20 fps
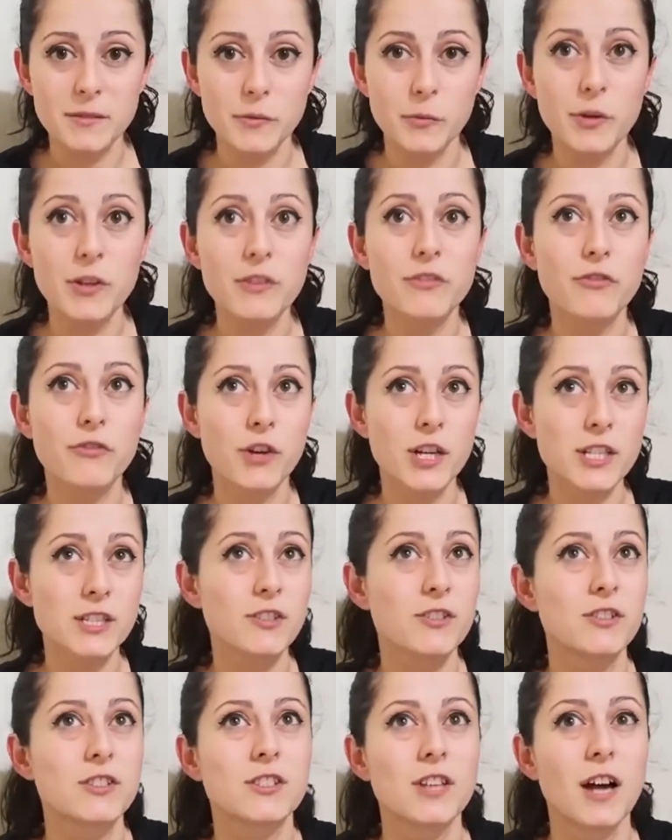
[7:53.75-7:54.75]
we've
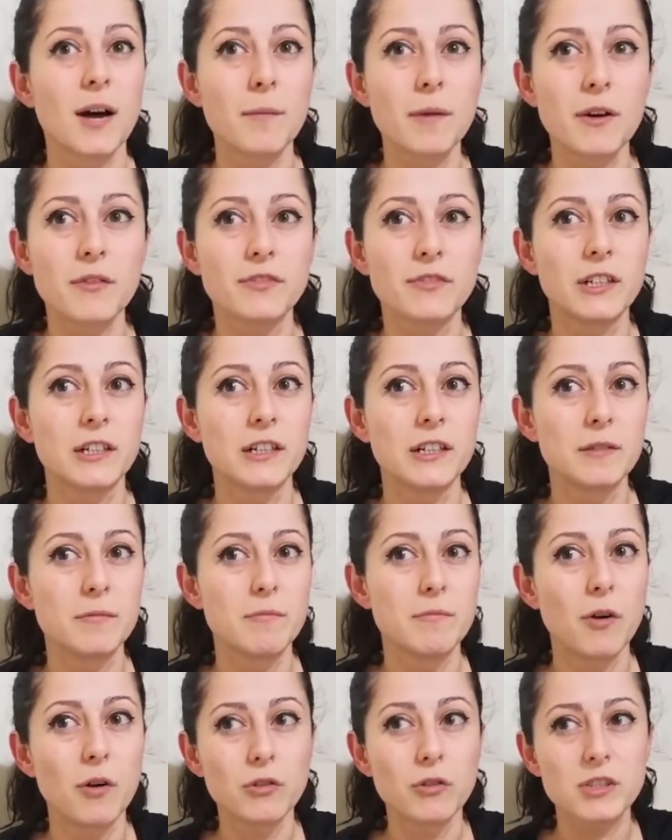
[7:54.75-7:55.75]
rescued some of the
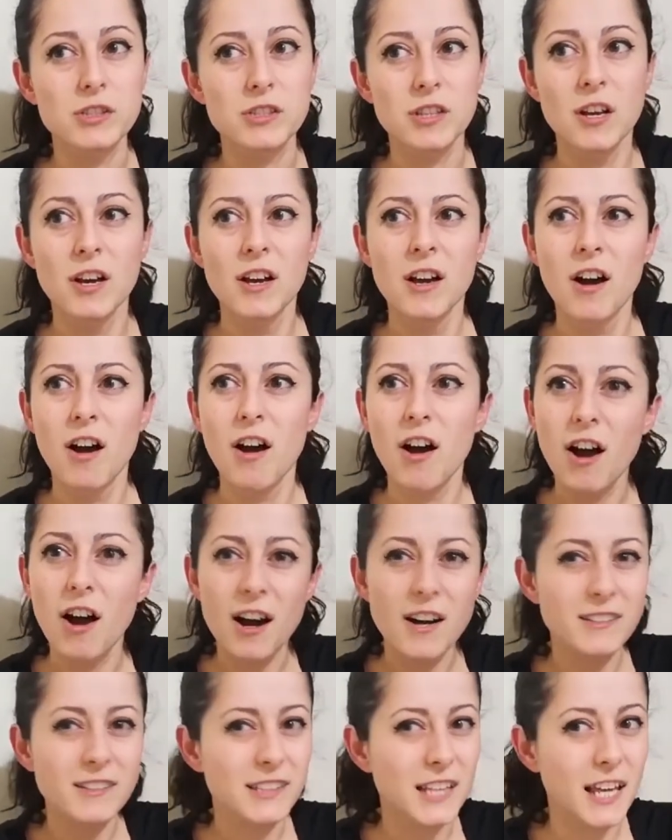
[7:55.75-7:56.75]
most
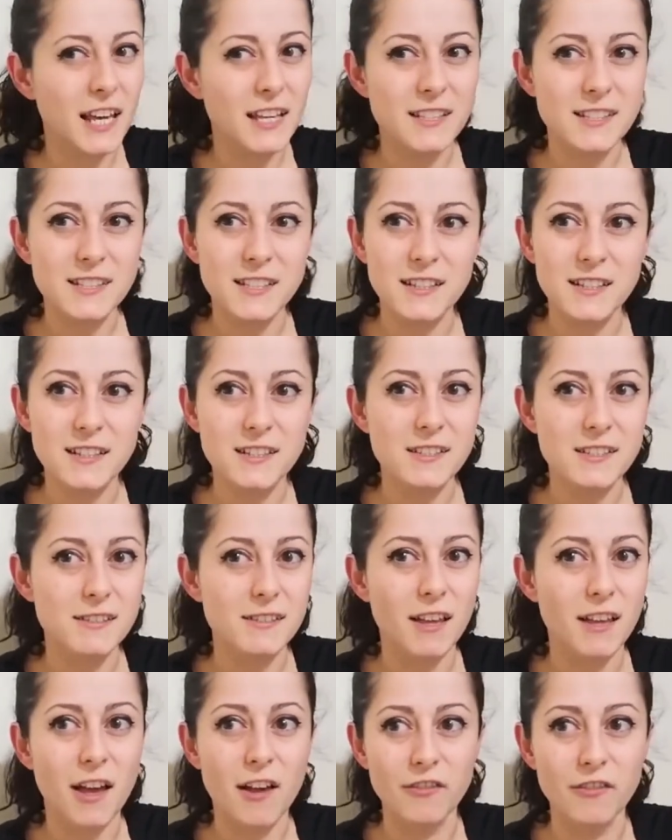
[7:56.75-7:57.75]
hard cases
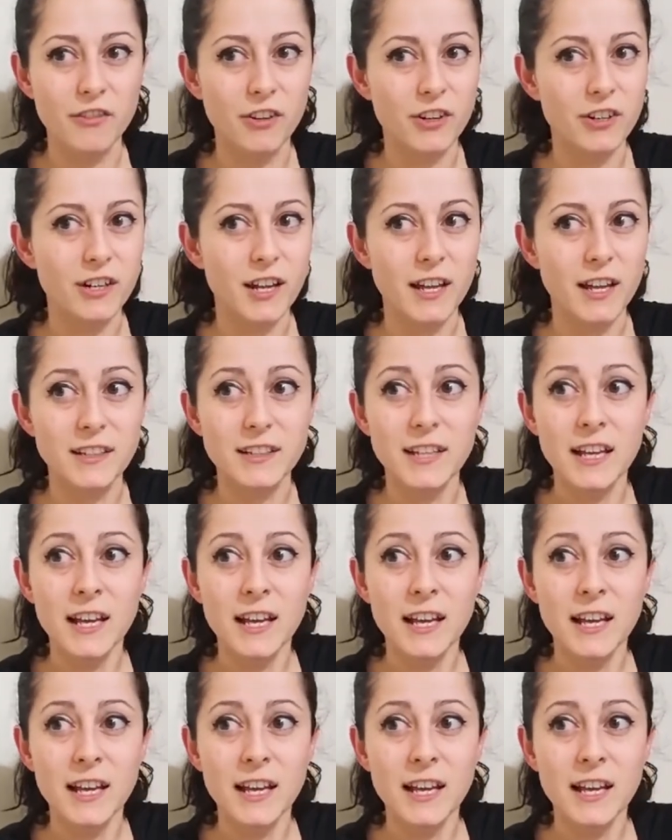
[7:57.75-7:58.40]
ever. And